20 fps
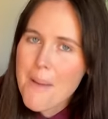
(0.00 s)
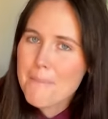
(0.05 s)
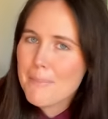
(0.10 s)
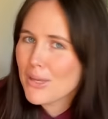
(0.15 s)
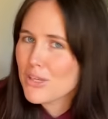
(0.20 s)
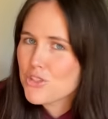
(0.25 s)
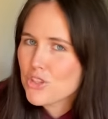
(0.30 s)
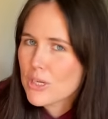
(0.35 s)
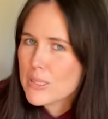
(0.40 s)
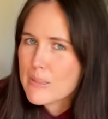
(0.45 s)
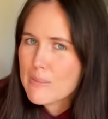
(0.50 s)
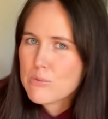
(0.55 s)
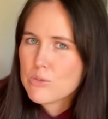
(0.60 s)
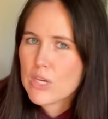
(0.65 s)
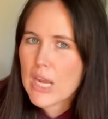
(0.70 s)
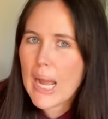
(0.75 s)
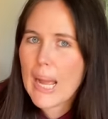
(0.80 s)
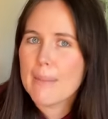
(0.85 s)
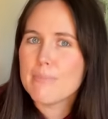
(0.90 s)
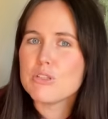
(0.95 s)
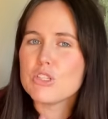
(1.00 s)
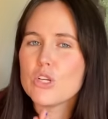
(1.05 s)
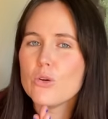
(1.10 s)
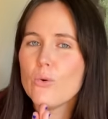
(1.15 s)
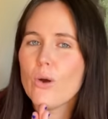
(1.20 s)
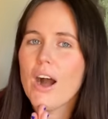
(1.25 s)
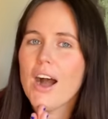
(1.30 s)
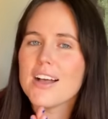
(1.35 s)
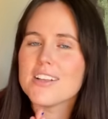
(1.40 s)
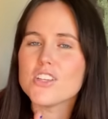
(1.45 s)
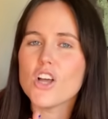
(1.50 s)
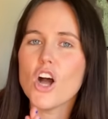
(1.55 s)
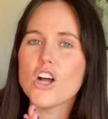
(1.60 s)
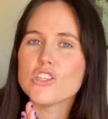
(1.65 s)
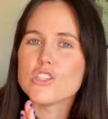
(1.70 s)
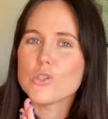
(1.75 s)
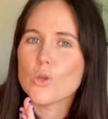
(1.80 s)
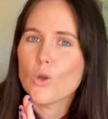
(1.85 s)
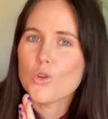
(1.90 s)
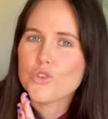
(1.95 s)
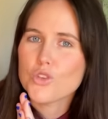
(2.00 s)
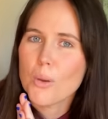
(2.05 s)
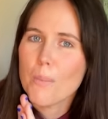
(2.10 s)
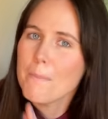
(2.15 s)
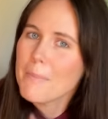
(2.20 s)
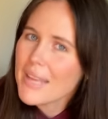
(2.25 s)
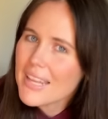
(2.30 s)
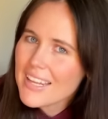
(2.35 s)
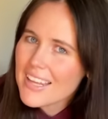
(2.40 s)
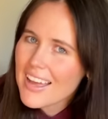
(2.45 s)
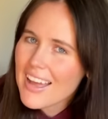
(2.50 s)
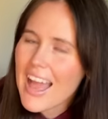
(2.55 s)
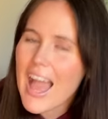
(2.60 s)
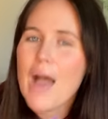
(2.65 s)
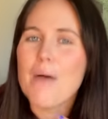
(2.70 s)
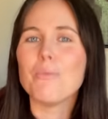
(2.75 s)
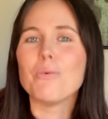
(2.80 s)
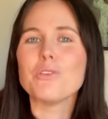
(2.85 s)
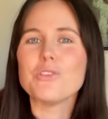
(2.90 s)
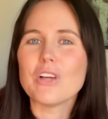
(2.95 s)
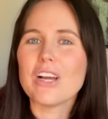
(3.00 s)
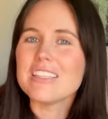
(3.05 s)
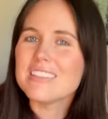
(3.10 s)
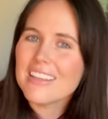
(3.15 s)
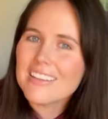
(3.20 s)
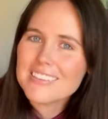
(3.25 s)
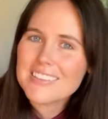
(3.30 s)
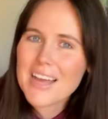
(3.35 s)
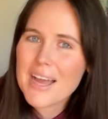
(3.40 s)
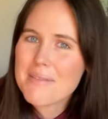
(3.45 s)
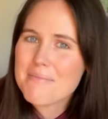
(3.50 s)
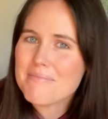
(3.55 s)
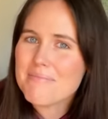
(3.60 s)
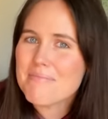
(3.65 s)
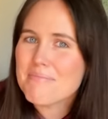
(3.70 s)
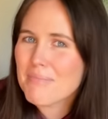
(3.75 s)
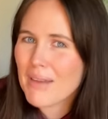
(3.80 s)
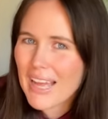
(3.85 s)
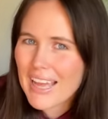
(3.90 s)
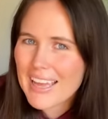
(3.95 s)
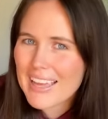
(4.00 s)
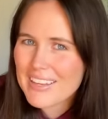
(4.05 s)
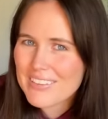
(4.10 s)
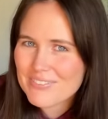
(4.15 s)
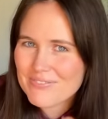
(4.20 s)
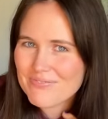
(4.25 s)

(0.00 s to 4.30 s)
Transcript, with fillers: Make sure to subscribe to us on social media, and we'll see you guys next time. Bye.